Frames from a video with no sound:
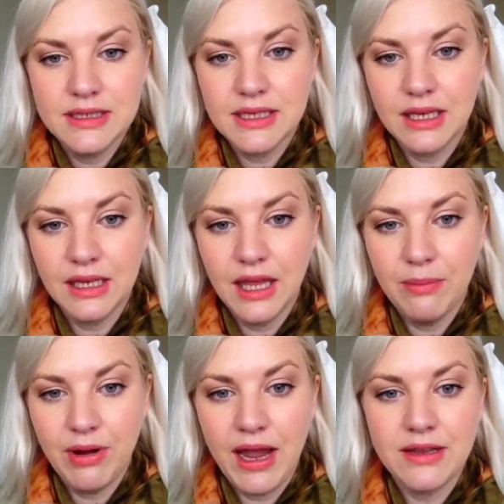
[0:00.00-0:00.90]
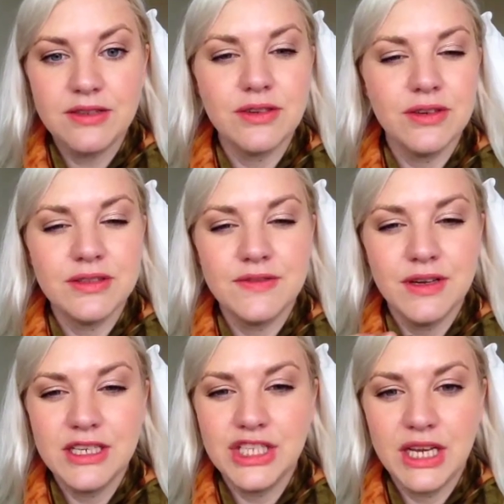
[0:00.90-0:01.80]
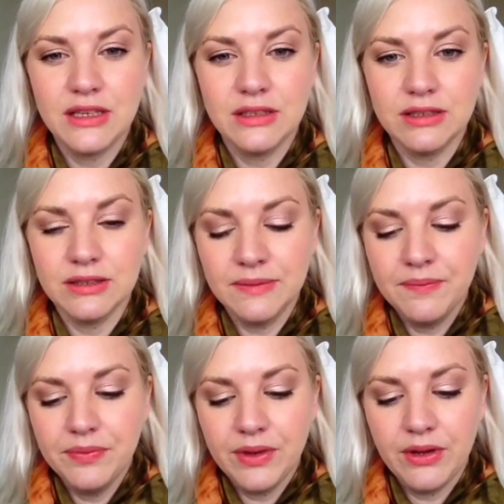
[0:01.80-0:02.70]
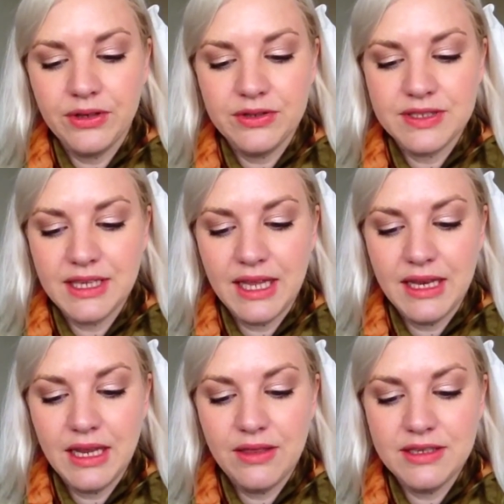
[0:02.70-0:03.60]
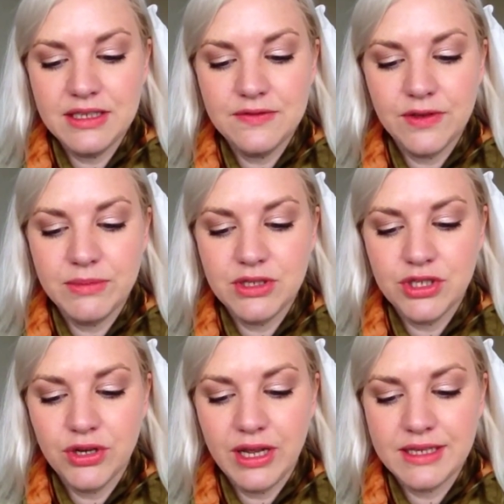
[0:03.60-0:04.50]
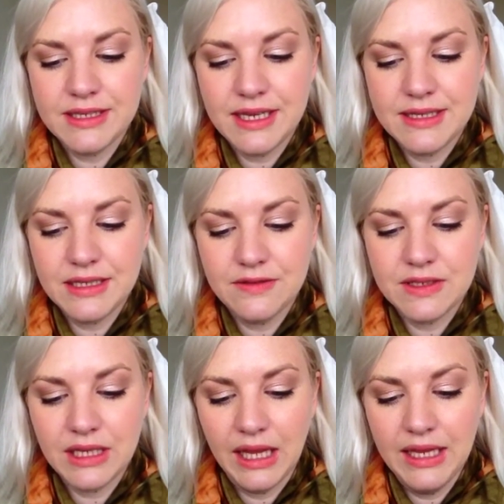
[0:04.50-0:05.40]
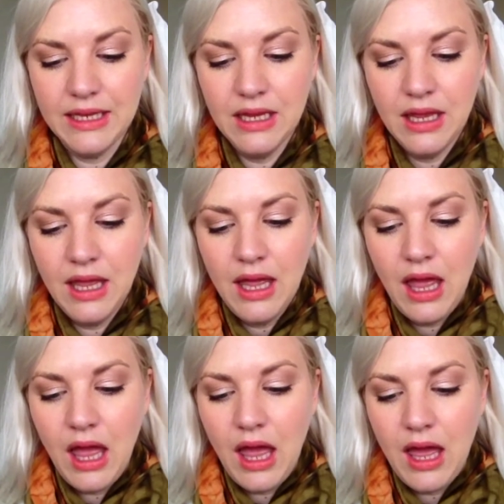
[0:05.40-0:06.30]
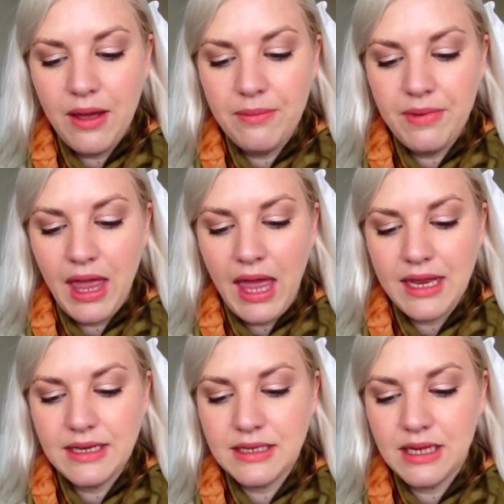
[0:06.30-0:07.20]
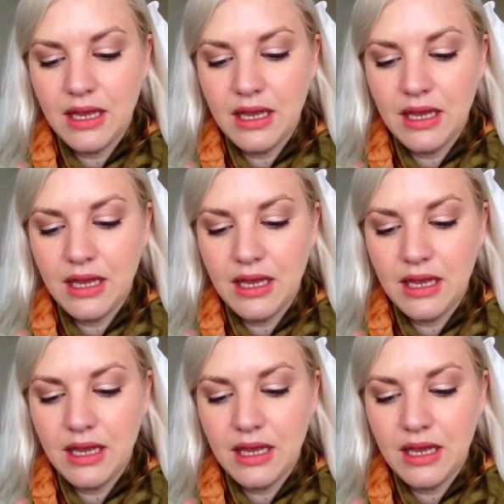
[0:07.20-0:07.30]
skincare brand, so it's very gentle on your skin. This is for mature and sensitive skin, and